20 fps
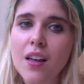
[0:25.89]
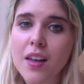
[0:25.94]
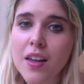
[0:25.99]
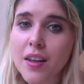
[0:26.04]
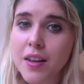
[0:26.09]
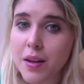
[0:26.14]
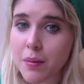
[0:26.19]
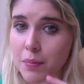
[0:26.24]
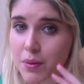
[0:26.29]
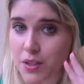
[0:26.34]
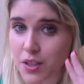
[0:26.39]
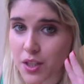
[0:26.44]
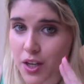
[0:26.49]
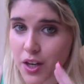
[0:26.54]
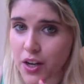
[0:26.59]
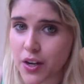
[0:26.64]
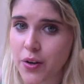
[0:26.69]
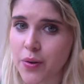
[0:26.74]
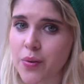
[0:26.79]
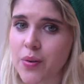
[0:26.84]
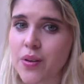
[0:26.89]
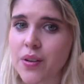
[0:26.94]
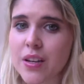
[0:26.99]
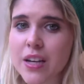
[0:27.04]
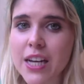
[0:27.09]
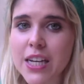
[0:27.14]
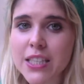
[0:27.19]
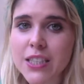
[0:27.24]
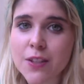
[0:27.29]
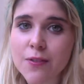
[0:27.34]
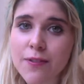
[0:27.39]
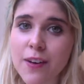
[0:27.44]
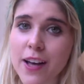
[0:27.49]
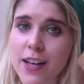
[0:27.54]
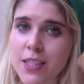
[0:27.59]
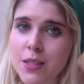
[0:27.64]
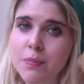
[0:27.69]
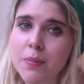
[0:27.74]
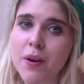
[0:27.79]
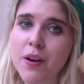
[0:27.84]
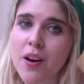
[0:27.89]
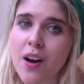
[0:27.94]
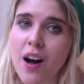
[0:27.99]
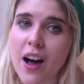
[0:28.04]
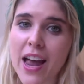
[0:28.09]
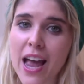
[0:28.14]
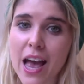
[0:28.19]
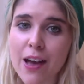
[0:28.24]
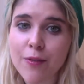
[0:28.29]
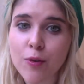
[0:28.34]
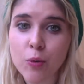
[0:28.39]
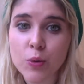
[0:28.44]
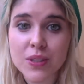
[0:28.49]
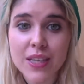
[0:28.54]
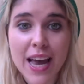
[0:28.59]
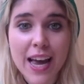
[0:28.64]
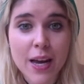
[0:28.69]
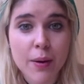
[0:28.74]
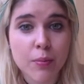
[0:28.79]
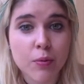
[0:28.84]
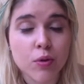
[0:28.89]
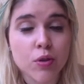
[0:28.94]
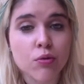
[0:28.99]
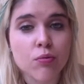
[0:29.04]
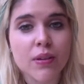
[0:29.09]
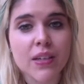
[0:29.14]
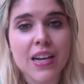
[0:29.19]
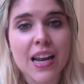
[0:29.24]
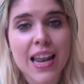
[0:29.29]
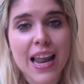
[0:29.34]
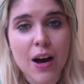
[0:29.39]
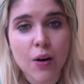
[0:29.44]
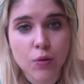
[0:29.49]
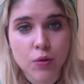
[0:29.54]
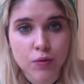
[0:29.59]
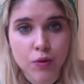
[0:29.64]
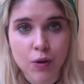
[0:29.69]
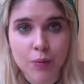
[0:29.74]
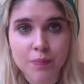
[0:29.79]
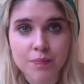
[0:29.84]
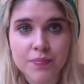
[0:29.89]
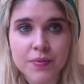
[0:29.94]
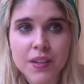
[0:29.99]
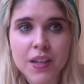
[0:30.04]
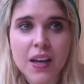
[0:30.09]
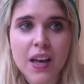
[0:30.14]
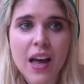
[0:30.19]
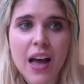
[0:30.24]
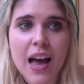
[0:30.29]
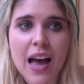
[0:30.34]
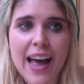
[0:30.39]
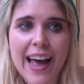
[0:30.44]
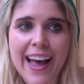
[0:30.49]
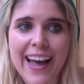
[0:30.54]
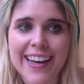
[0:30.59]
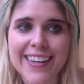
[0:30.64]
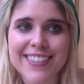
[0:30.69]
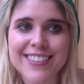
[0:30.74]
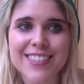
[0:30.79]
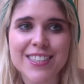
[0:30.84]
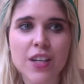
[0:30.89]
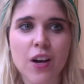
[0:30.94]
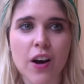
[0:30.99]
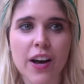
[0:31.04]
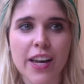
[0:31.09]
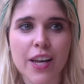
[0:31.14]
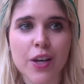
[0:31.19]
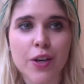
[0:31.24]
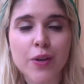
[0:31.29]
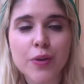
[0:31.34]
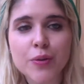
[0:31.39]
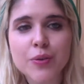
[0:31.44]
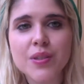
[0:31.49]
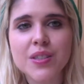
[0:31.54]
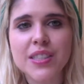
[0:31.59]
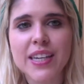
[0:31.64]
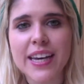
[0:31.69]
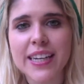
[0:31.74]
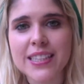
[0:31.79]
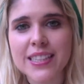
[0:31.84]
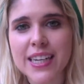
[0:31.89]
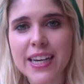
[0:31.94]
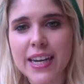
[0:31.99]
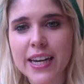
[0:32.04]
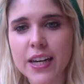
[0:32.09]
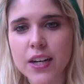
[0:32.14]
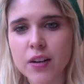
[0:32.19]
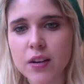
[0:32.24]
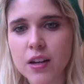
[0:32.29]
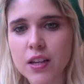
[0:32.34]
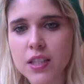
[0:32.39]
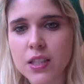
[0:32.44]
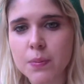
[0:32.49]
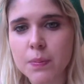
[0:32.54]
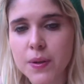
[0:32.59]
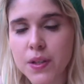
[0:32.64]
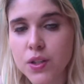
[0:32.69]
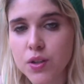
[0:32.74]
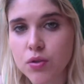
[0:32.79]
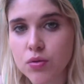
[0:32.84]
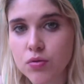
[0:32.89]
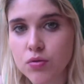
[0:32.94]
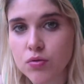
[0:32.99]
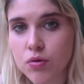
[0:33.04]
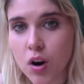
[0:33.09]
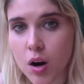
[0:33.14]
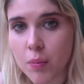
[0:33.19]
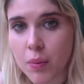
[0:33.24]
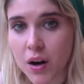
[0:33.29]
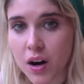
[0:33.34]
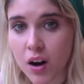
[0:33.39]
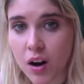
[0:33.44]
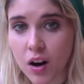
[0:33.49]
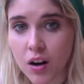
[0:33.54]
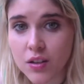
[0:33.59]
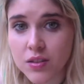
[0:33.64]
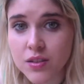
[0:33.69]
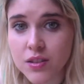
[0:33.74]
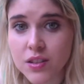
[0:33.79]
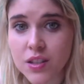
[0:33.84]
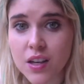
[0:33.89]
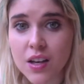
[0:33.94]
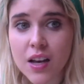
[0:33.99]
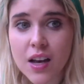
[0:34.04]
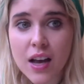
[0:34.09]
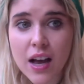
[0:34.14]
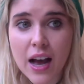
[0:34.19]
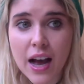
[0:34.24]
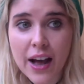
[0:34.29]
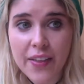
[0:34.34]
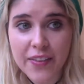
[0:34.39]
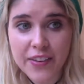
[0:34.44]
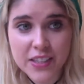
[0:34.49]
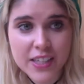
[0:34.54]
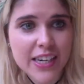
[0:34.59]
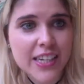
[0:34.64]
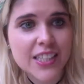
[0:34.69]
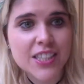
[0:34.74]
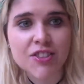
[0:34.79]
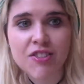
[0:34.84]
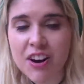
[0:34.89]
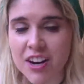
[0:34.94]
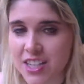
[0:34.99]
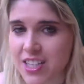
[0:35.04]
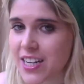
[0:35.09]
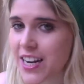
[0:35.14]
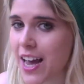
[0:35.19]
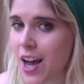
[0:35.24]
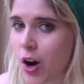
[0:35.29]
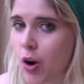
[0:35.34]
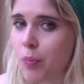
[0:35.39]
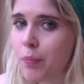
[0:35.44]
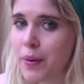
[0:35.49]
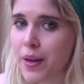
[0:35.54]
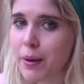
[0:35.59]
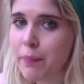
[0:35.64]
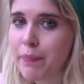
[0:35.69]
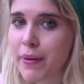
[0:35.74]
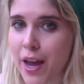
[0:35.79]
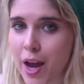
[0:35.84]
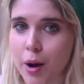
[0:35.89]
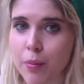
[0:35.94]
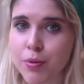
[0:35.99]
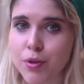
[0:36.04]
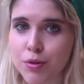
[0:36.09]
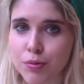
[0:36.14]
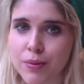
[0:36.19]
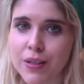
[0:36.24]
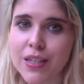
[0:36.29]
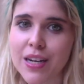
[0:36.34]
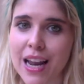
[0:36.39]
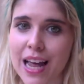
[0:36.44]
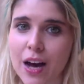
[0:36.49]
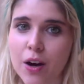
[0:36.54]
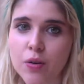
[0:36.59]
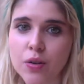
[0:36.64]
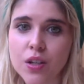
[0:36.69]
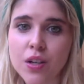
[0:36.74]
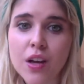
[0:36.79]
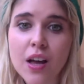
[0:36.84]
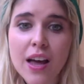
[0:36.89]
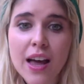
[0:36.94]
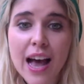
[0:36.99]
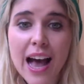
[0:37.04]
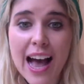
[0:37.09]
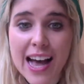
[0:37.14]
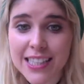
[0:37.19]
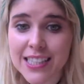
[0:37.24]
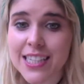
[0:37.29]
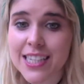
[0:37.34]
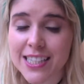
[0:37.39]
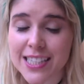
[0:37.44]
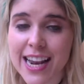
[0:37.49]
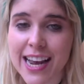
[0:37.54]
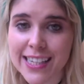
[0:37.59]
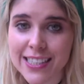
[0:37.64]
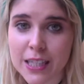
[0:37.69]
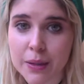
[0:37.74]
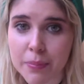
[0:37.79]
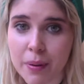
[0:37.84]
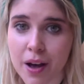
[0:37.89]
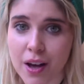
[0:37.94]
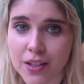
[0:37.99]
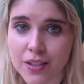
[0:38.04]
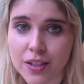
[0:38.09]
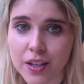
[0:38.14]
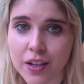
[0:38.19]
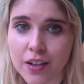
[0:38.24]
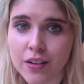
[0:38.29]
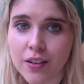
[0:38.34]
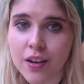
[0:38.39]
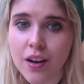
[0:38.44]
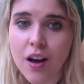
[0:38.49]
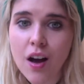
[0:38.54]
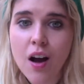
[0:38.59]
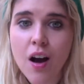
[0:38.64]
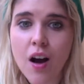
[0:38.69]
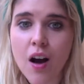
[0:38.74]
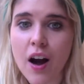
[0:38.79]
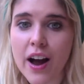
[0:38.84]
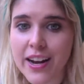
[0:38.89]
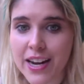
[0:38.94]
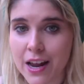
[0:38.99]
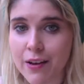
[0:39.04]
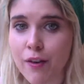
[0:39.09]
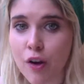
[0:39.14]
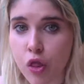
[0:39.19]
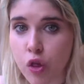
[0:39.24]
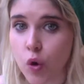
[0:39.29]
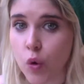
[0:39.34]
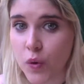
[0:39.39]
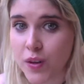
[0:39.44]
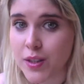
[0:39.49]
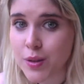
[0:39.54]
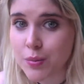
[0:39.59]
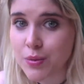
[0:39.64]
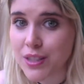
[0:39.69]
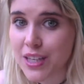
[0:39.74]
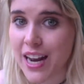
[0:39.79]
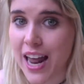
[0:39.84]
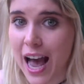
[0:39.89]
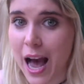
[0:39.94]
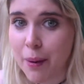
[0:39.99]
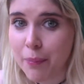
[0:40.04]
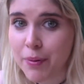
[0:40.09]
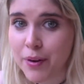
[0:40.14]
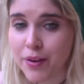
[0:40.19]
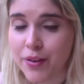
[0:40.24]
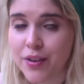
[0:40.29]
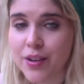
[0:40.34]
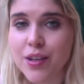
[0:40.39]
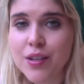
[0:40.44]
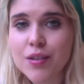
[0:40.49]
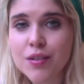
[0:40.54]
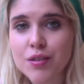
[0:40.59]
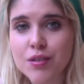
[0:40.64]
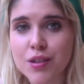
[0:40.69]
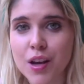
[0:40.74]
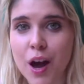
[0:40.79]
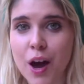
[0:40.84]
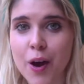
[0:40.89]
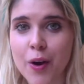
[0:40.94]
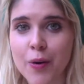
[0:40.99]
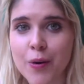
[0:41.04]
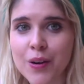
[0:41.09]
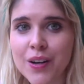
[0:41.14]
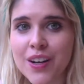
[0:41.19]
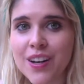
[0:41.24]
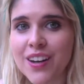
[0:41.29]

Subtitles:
Number 2, it's the first book I ever was able to read aloud from, and I used it in a speech and drama class, and the teacher actually helped me be able to read aloud. As a dyslexic person, I never thought this was going to happen, so